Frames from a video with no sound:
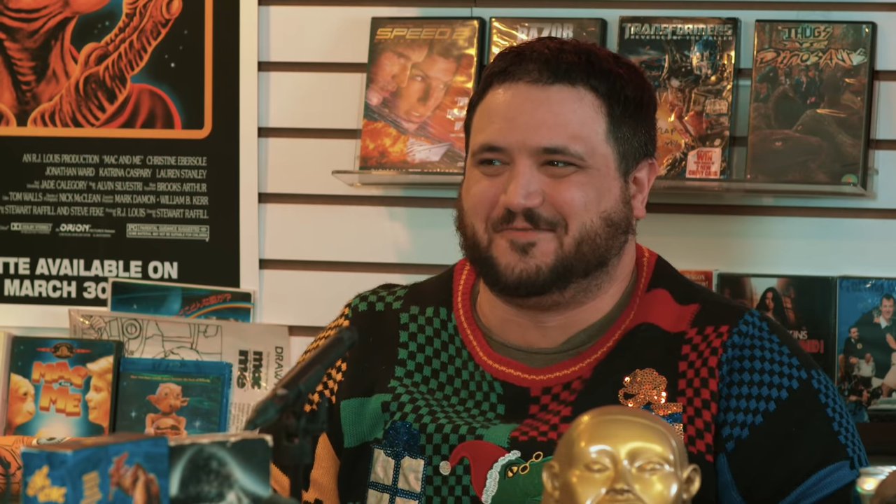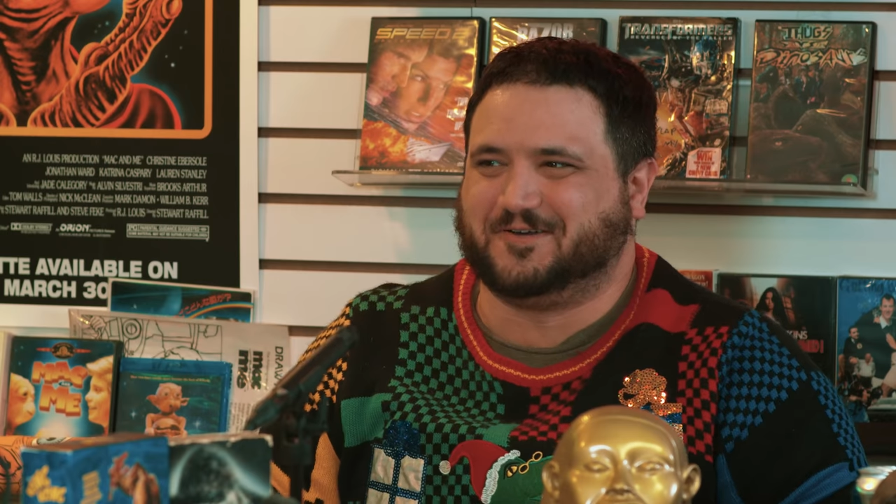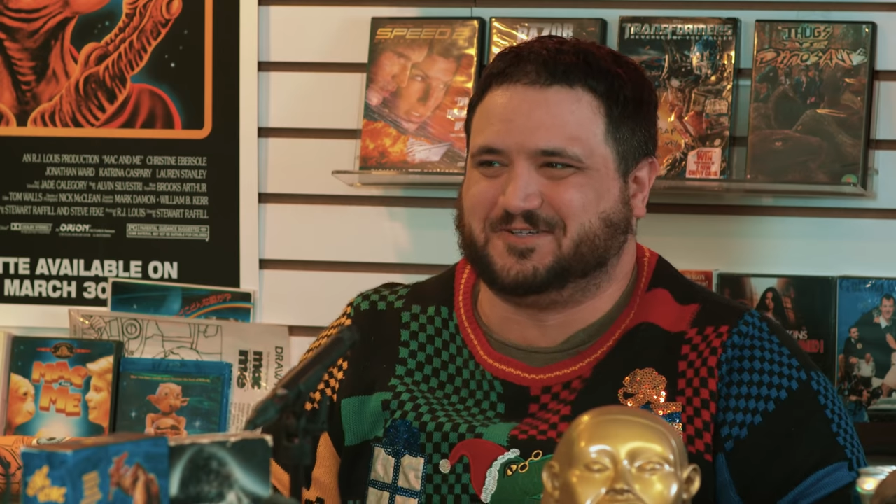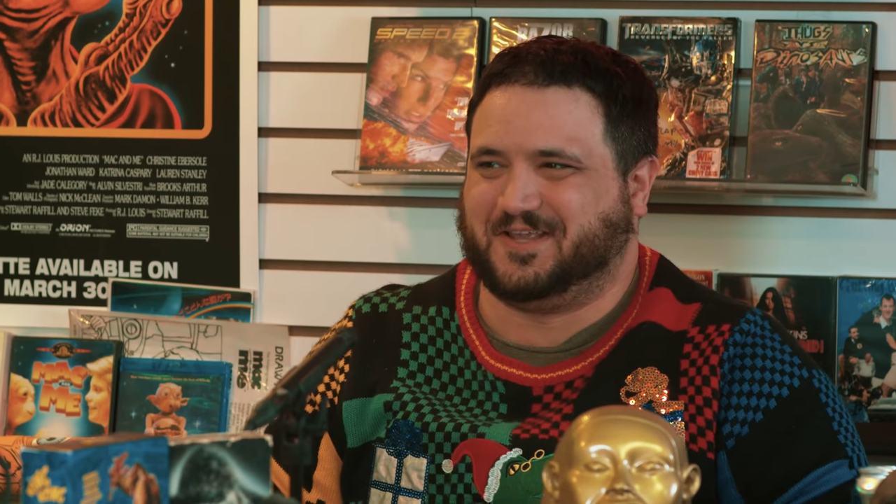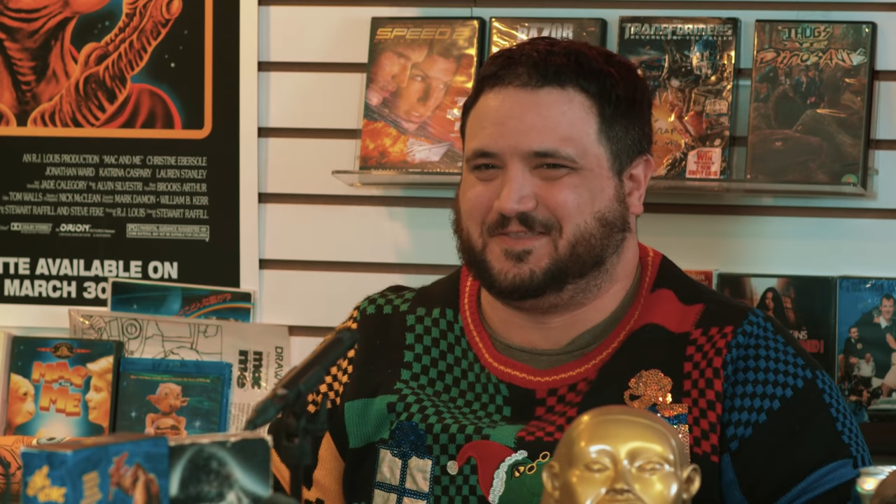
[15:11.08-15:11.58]

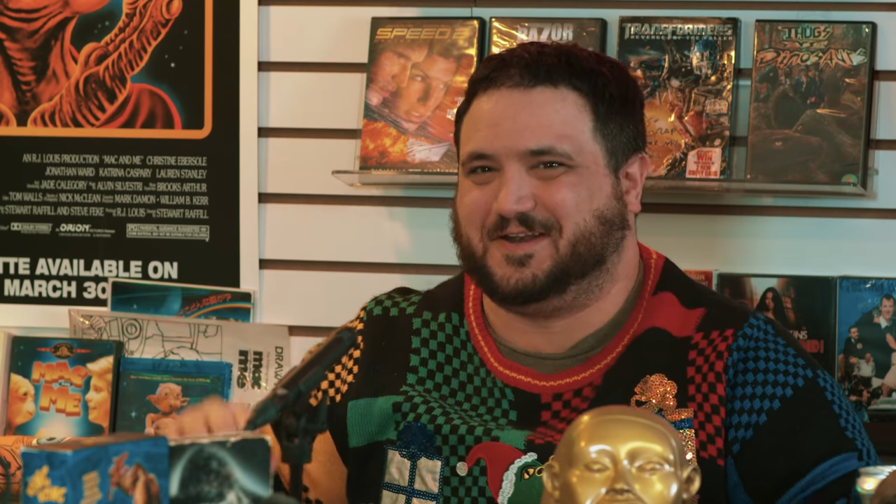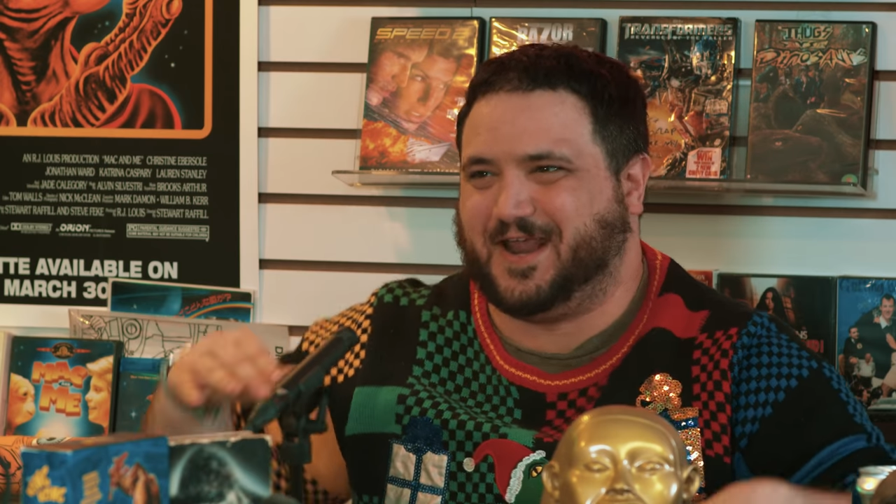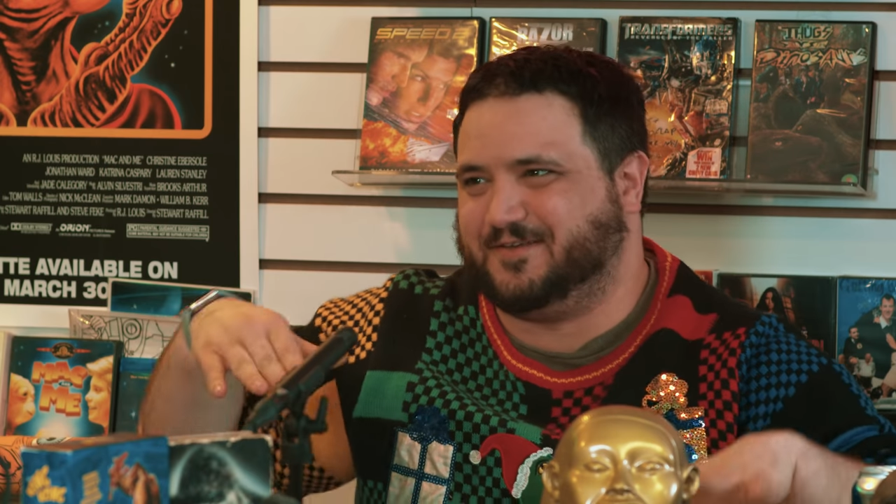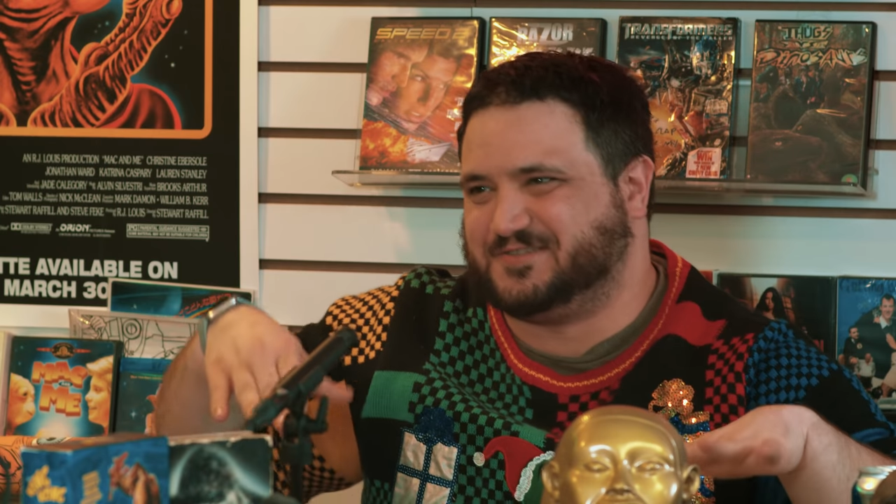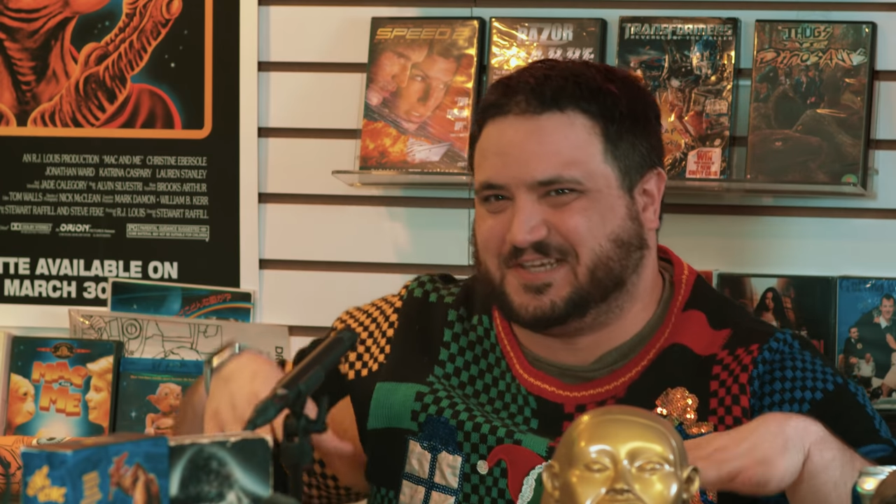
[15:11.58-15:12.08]
version, like, the
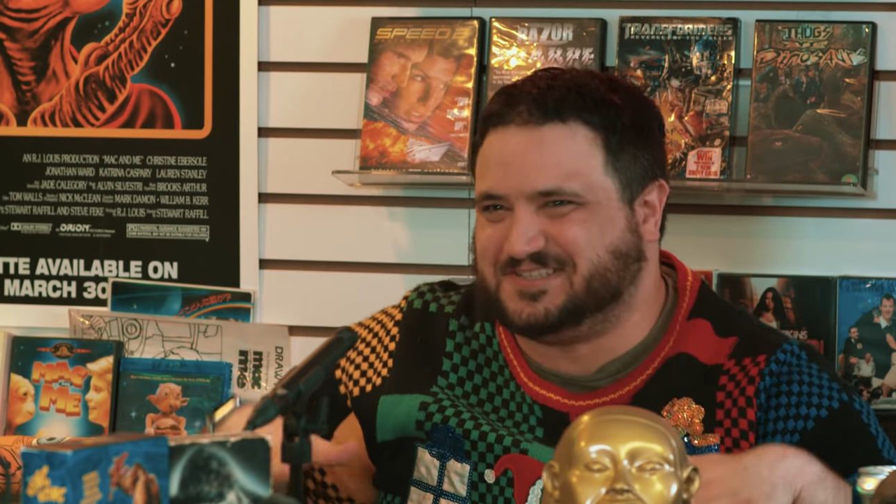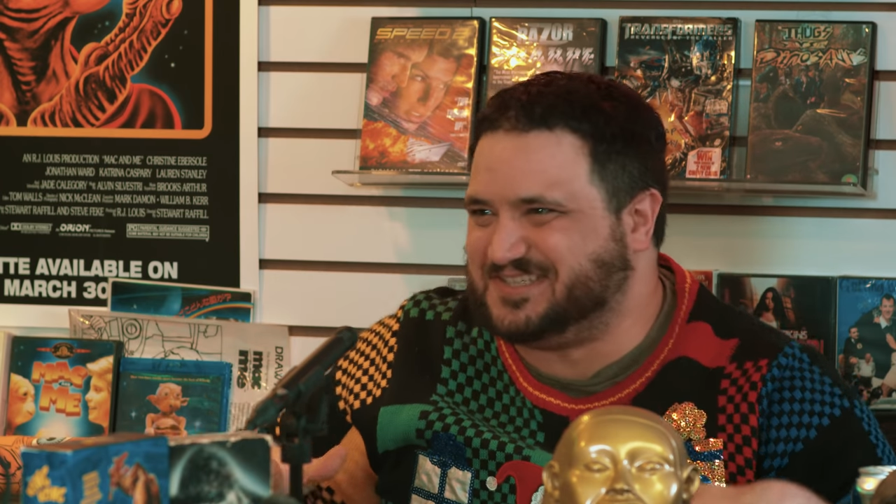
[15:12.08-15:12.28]
natives, like,